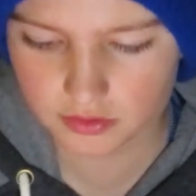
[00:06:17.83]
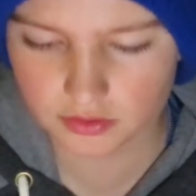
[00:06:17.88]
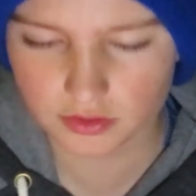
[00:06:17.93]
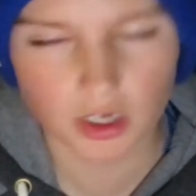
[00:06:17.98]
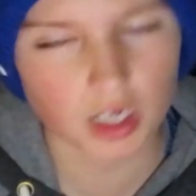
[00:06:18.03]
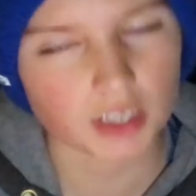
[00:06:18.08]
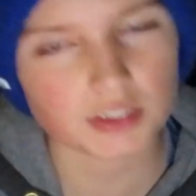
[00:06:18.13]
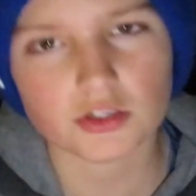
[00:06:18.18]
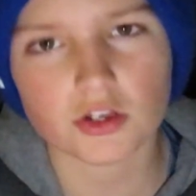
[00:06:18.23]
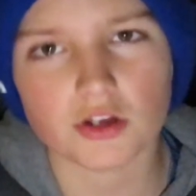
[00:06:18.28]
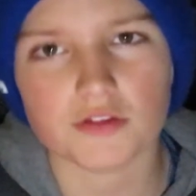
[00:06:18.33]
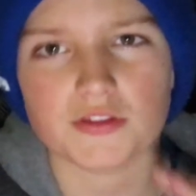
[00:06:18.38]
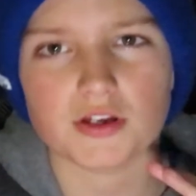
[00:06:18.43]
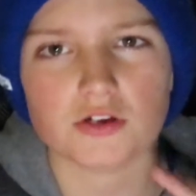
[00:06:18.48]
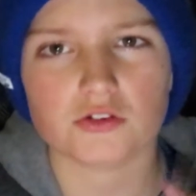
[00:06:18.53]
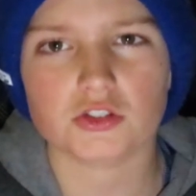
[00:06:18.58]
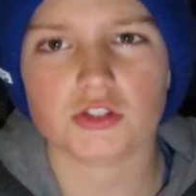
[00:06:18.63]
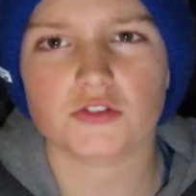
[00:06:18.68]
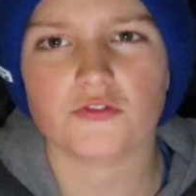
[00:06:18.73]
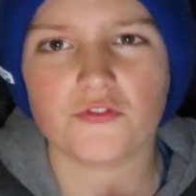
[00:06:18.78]
I don't know,
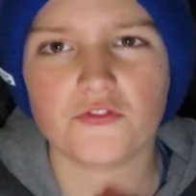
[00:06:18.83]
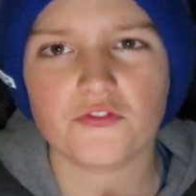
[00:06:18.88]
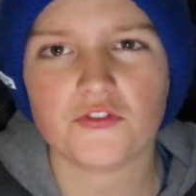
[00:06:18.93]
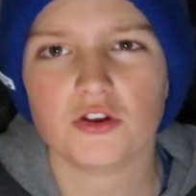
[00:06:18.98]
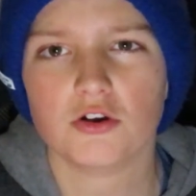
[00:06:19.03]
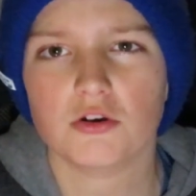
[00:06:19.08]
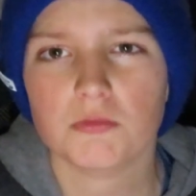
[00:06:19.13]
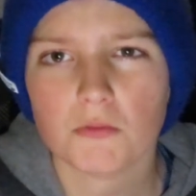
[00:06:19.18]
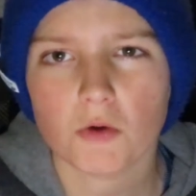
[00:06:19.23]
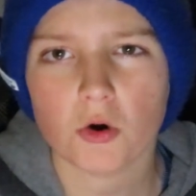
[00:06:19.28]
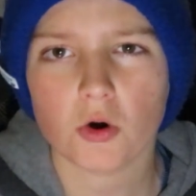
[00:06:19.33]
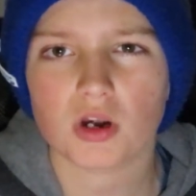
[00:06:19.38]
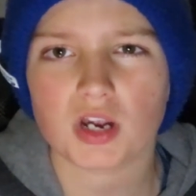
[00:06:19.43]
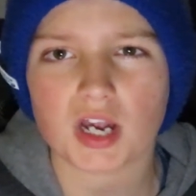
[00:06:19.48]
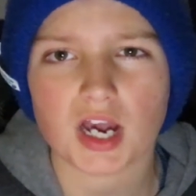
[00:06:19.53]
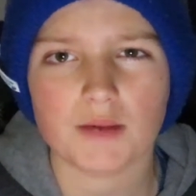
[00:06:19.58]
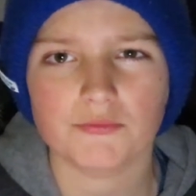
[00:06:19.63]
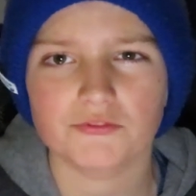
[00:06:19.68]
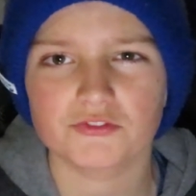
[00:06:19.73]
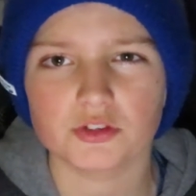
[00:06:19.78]
they'll just feel more
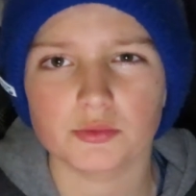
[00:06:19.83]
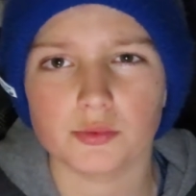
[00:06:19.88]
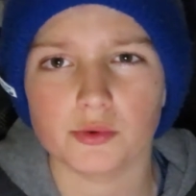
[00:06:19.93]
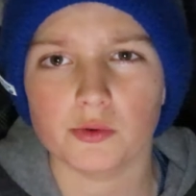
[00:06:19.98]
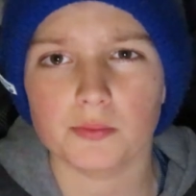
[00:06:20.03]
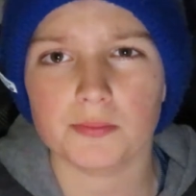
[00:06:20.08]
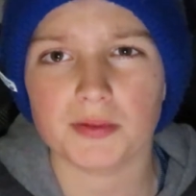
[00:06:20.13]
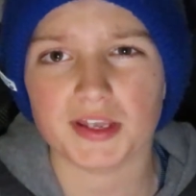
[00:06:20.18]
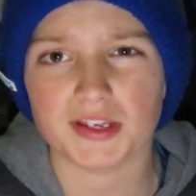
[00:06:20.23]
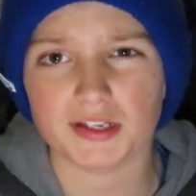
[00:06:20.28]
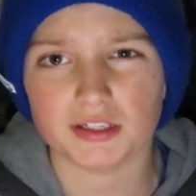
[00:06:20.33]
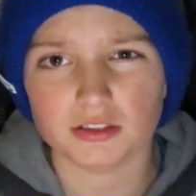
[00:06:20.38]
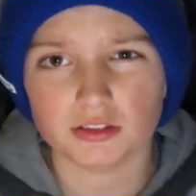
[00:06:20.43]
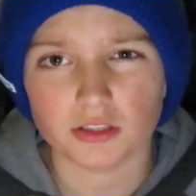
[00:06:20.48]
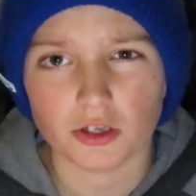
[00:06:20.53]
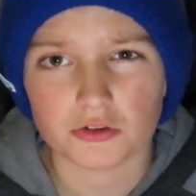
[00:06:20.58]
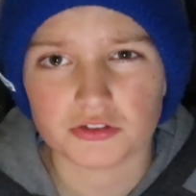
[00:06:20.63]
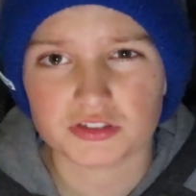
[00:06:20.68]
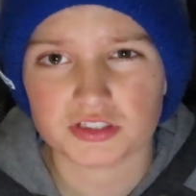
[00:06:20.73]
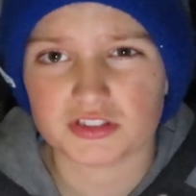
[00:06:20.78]
comfortable being
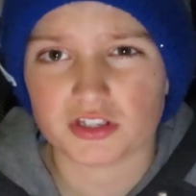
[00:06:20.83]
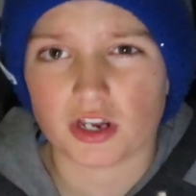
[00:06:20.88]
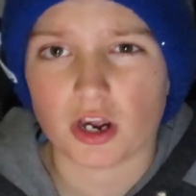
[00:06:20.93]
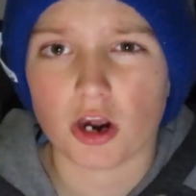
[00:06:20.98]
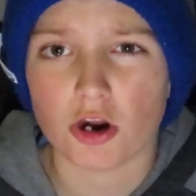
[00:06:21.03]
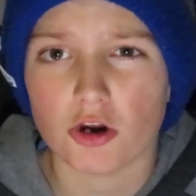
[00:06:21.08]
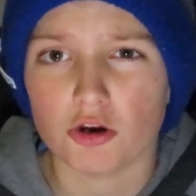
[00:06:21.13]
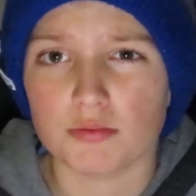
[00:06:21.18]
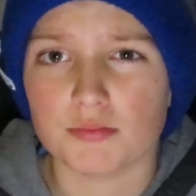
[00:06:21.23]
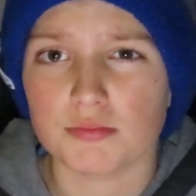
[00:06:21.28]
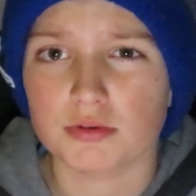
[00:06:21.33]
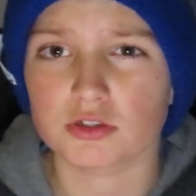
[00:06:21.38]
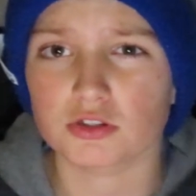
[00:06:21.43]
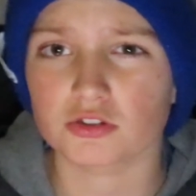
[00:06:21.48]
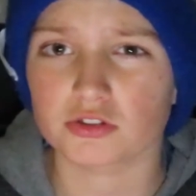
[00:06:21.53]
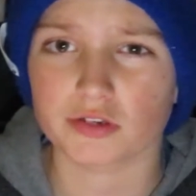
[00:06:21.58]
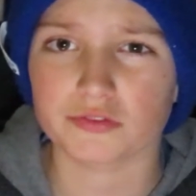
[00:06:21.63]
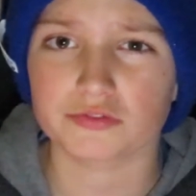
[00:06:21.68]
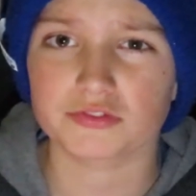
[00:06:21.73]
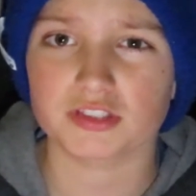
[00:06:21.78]
closer to home,
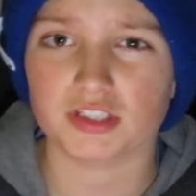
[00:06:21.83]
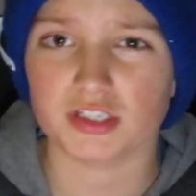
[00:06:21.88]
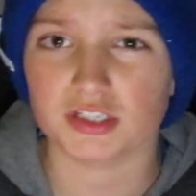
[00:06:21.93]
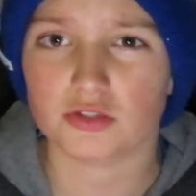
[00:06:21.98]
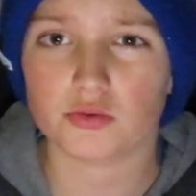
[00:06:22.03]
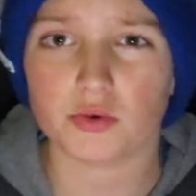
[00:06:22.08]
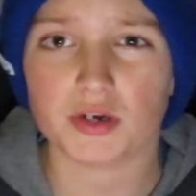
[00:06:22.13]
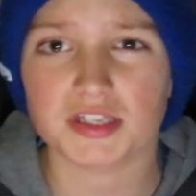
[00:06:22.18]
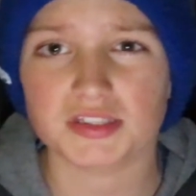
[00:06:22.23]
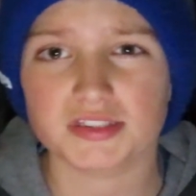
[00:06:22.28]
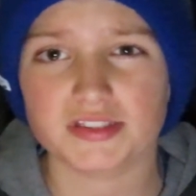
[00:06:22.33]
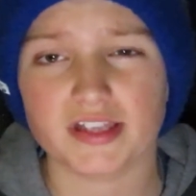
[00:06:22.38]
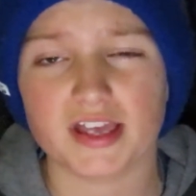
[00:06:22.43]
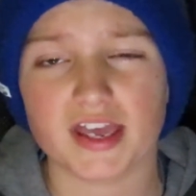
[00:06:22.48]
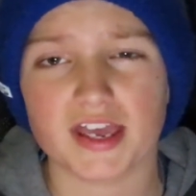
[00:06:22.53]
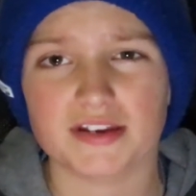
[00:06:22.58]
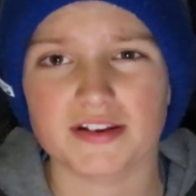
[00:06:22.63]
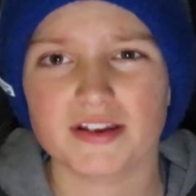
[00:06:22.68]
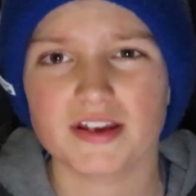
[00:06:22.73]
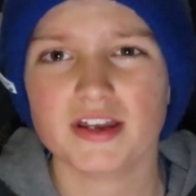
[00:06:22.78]
because obviously
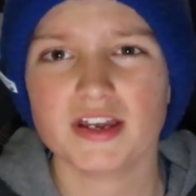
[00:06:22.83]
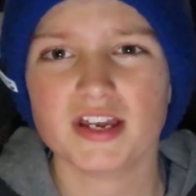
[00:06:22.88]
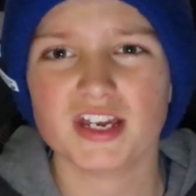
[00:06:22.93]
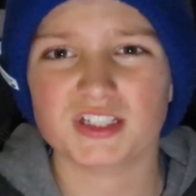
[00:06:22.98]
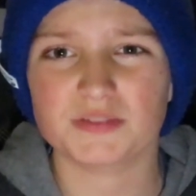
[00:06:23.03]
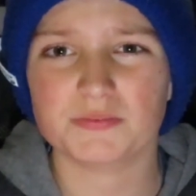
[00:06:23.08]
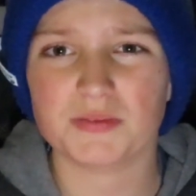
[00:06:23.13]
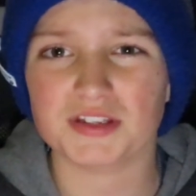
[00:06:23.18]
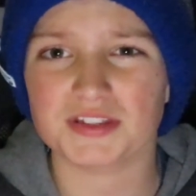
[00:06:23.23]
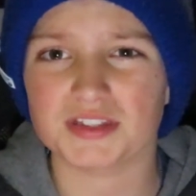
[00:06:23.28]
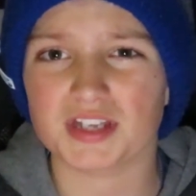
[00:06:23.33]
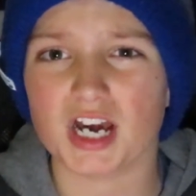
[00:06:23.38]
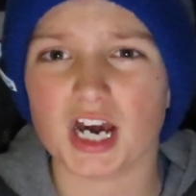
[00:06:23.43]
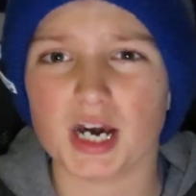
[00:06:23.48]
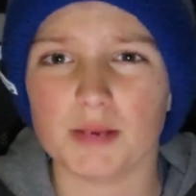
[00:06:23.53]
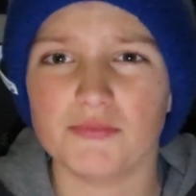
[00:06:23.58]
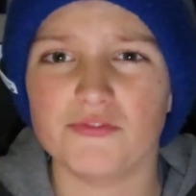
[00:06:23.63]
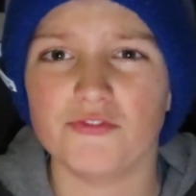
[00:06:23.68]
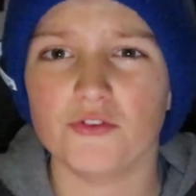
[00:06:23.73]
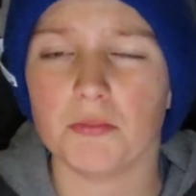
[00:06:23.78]
Queensland has been the
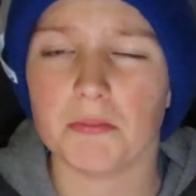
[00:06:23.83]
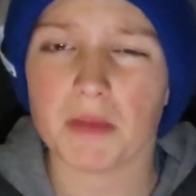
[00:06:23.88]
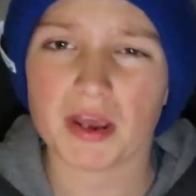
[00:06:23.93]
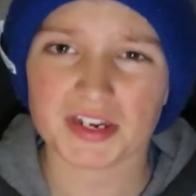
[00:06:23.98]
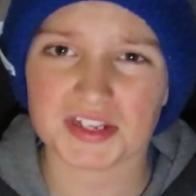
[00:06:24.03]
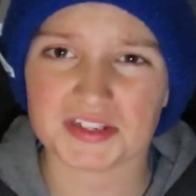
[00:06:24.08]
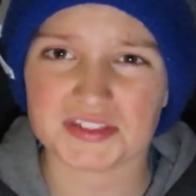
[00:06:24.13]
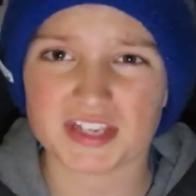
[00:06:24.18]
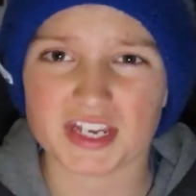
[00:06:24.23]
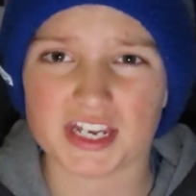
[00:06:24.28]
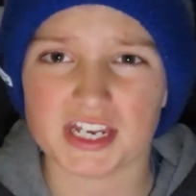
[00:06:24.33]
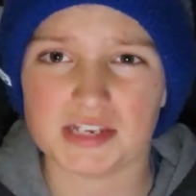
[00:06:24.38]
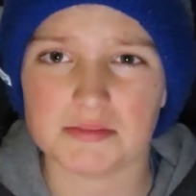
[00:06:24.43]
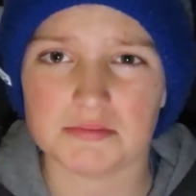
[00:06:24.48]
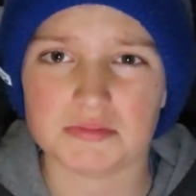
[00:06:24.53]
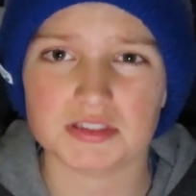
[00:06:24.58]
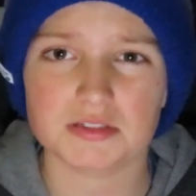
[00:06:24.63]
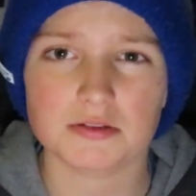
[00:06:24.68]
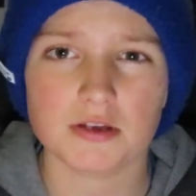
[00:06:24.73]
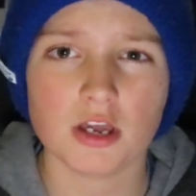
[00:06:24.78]
hub for many
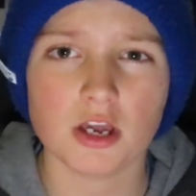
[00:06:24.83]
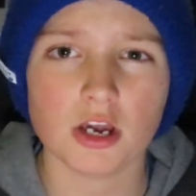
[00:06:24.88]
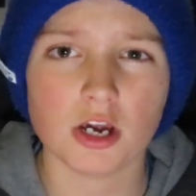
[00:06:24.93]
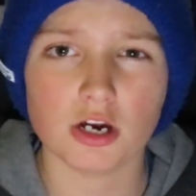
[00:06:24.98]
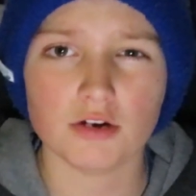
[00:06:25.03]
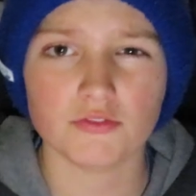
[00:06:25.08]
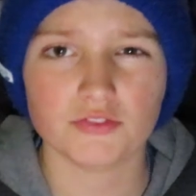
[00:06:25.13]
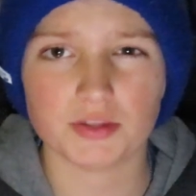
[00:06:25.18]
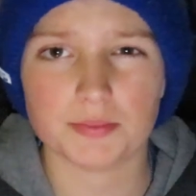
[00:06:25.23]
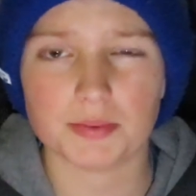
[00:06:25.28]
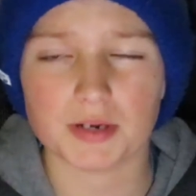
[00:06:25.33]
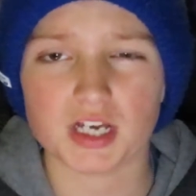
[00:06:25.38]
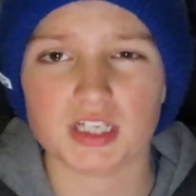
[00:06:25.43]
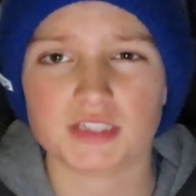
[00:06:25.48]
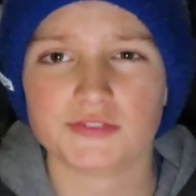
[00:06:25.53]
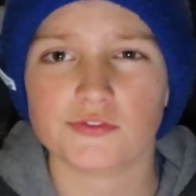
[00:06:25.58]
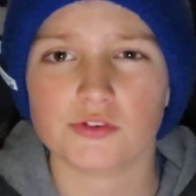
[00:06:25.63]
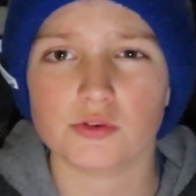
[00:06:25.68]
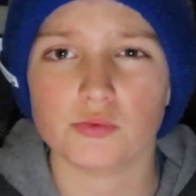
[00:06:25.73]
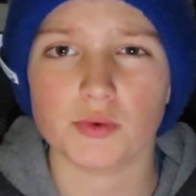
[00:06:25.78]
teams over the
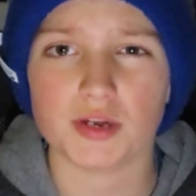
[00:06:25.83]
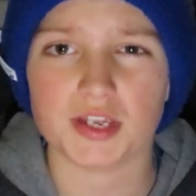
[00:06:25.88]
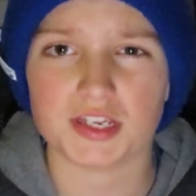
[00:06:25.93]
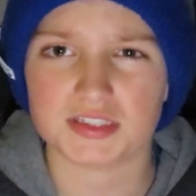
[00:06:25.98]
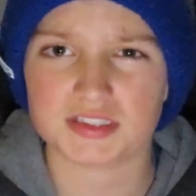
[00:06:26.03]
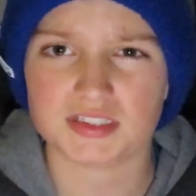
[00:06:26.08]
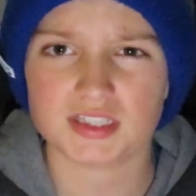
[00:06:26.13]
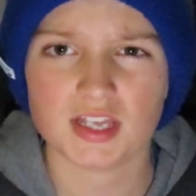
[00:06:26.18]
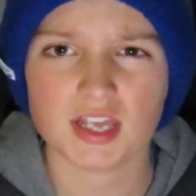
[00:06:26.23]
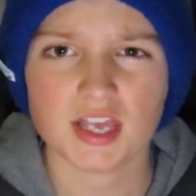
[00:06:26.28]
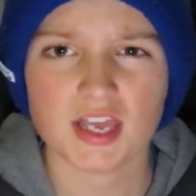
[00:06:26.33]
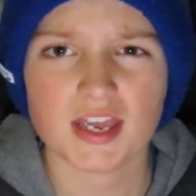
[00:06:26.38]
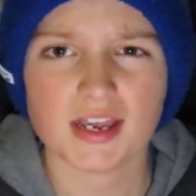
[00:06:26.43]
past few weeks,